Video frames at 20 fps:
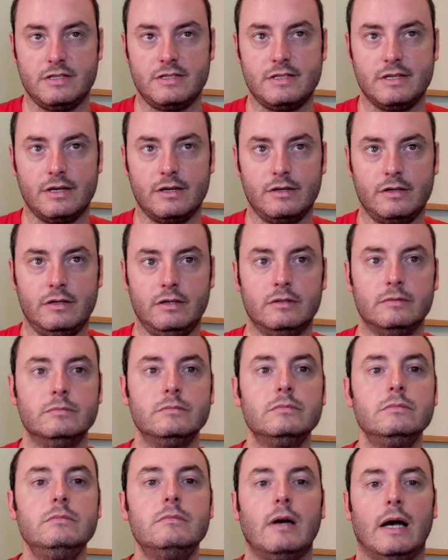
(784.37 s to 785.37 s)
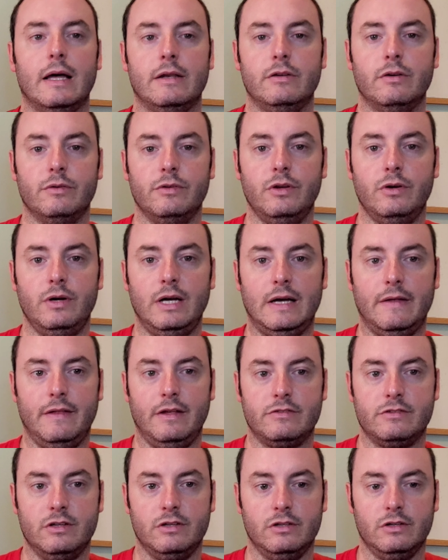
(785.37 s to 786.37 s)
center. I don't know how
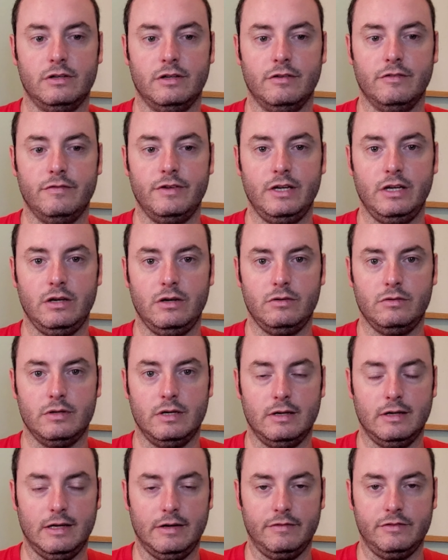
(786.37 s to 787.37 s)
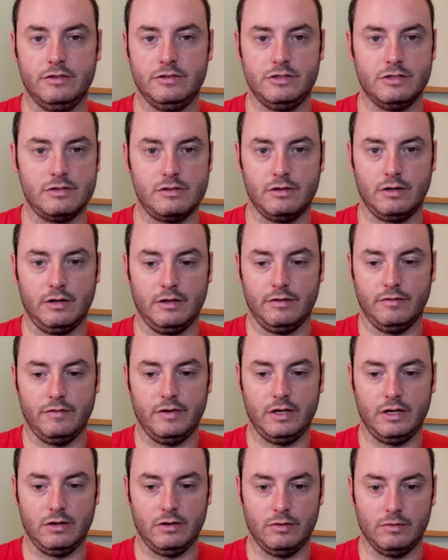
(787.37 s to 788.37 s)
that's going to look in the video. I'll have to just look at the
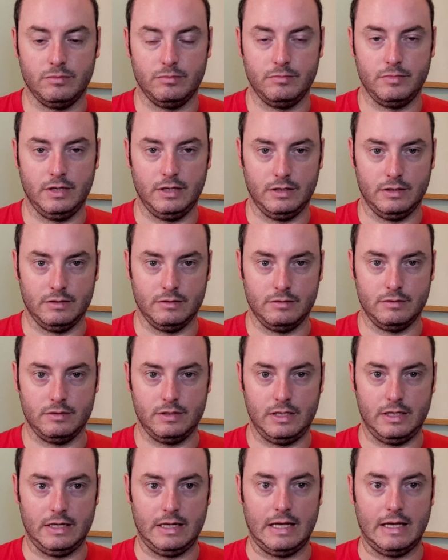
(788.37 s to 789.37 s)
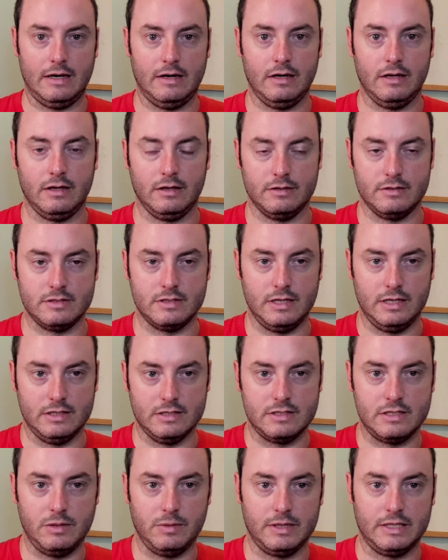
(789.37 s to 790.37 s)
video and in editing and
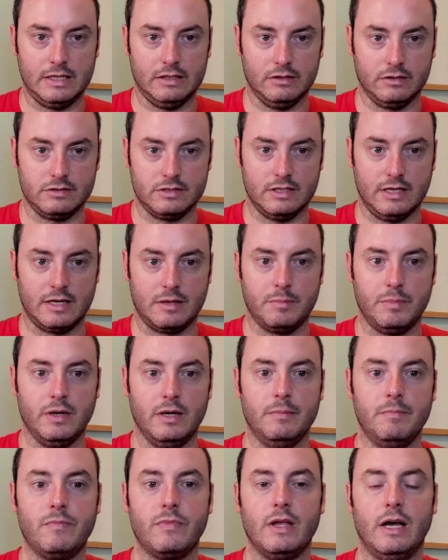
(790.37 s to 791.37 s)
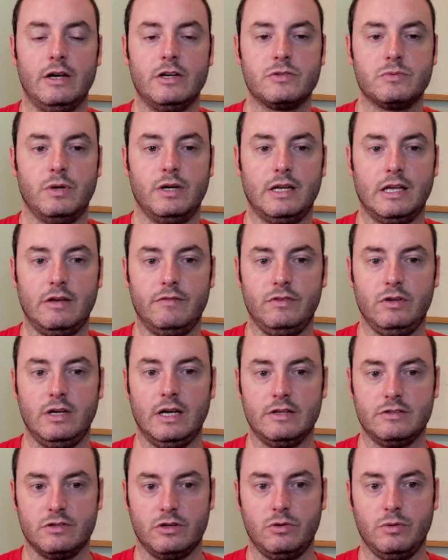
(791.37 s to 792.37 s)
see what that looks like. But I just wanted to give you
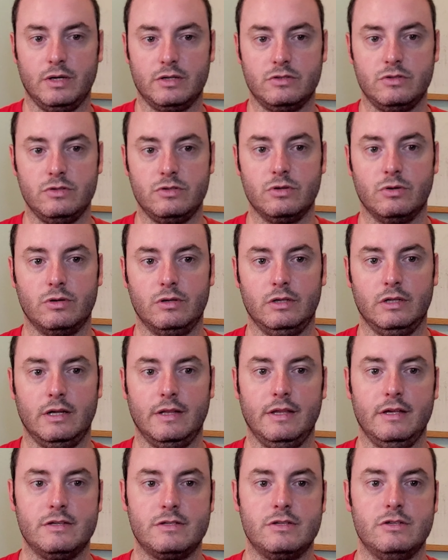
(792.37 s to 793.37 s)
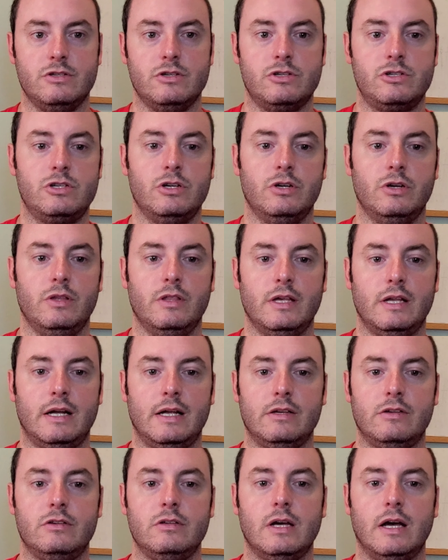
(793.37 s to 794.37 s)
guys a quick tutorial on this and just show you that